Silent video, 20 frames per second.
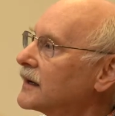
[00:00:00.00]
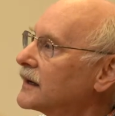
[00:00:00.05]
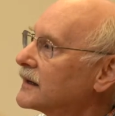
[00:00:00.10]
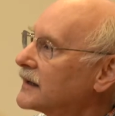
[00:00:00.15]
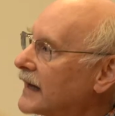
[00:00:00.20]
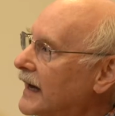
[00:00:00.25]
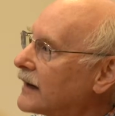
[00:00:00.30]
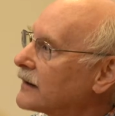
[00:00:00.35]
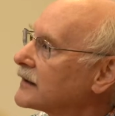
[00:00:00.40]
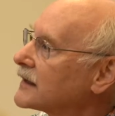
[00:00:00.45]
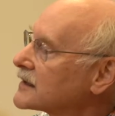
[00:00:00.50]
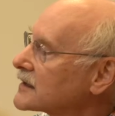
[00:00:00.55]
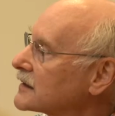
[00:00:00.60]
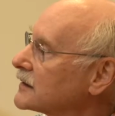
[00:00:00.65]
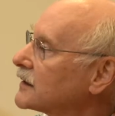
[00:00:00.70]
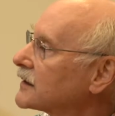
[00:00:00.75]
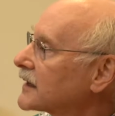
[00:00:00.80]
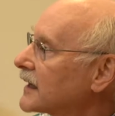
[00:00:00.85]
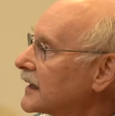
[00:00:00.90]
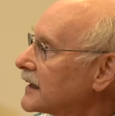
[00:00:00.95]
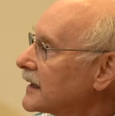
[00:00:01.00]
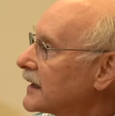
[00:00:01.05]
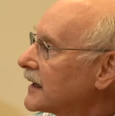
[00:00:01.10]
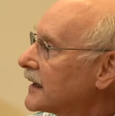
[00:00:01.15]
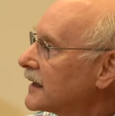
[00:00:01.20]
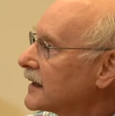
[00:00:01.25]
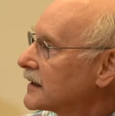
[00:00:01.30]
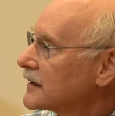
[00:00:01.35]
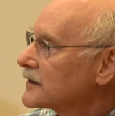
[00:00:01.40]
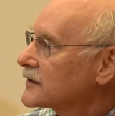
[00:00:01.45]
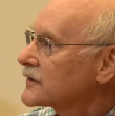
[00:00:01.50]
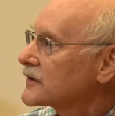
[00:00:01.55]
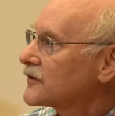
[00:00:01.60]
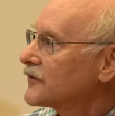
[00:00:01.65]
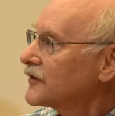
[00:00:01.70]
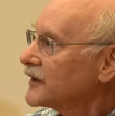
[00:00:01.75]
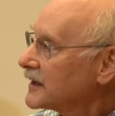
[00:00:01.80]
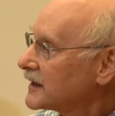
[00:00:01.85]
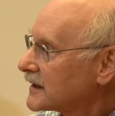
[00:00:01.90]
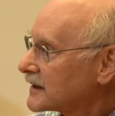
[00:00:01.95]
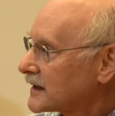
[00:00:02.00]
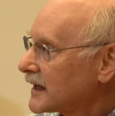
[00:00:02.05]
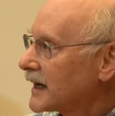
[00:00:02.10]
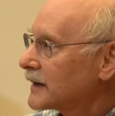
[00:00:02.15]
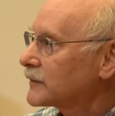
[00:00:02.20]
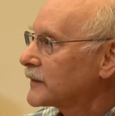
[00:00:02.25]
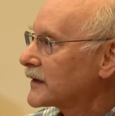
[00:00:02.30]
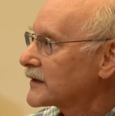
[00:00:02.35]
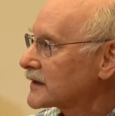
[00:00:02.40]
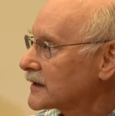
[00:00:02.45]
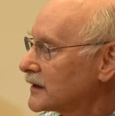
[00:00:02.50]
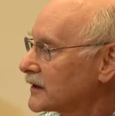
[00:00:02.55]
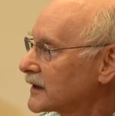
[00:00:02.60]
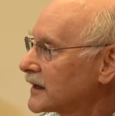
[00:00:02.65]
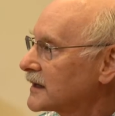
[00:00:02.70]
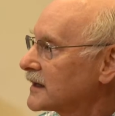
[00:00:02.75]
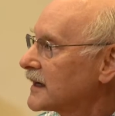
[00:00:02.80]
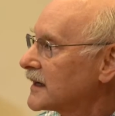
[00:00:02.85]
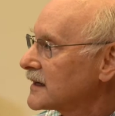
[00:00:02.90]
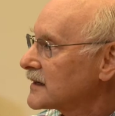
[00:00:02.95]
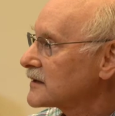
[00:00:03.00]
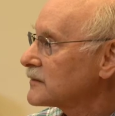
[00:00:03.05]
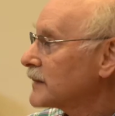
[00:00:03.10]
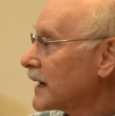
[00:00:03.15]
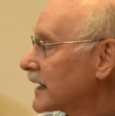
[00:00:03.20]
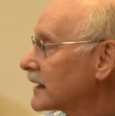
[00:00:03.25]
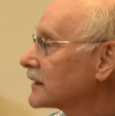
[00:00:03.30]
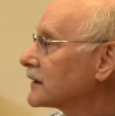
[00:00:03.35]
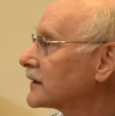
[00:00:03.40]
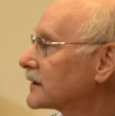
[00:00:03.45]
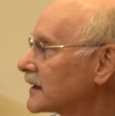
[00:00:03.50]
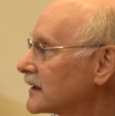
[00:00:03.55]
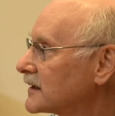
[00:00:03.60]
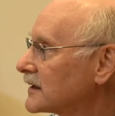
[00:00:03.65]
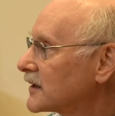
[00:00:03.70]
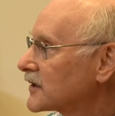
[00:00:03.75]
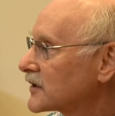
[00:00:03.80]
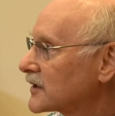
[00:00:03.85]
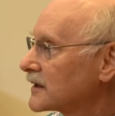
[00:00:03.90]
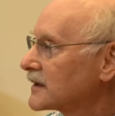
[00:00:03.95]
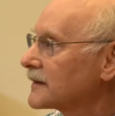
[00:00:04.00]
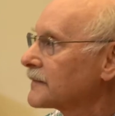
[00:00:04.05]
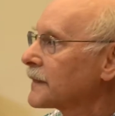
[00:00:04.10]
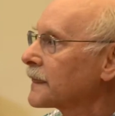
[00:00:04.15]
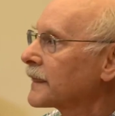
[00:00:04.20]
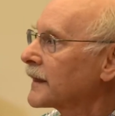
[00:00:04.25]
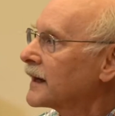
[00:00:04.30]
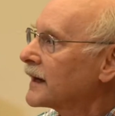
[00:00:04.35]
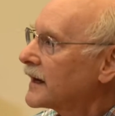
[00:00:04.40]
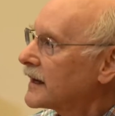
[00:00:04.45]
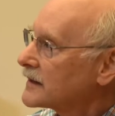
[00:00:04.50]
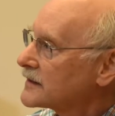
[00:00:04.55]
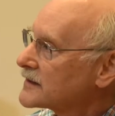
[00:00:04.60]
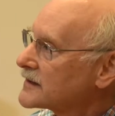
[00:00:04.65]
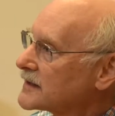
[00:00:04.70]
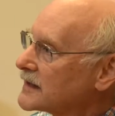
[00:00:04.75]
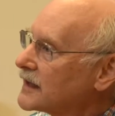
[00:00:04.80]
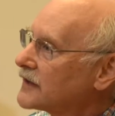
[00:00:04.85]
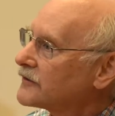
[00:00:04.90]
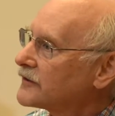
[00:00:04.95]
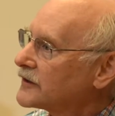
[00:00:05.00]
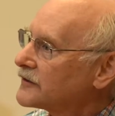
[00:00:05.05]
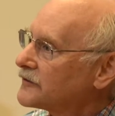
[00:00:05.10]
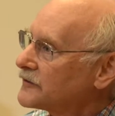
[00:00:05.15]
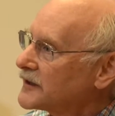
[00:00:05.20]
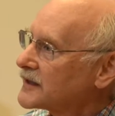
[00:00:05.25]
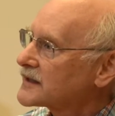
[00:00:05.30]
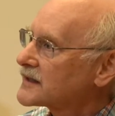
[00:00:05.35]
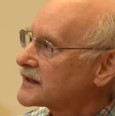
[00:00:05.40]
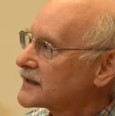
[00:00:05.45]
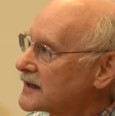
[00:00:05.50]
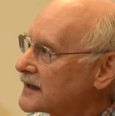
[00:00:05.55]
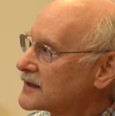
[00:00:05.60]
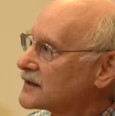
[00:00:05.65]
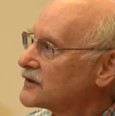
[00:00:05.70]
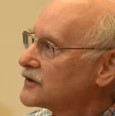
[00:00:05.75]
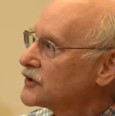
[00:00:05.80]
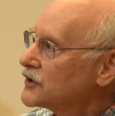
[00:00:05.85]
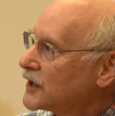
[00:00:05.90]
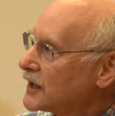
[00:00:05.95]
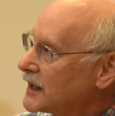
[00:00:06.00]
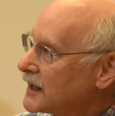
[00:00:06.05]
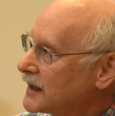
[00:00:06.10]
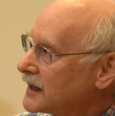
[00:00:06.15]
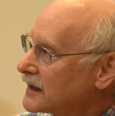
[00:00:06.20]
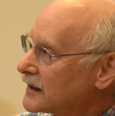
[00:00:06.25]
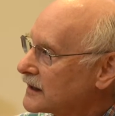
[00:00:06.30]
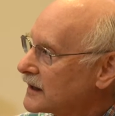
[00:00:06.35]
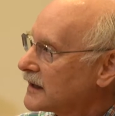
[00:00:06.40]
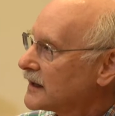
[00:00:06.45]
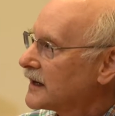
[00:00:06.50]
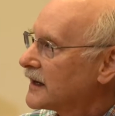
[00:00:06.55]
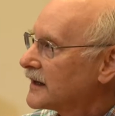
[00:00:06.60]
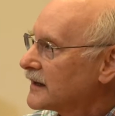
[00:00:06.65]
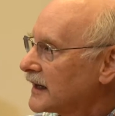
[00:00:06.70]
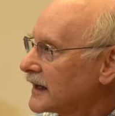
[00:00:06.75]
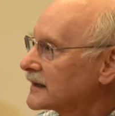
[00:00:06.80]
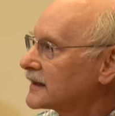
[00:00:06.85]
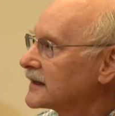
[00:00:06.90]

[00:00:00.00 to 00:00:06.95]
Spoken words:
Now let's look at his phenotype, let's look at his medical condition, and see if it fits this gene that the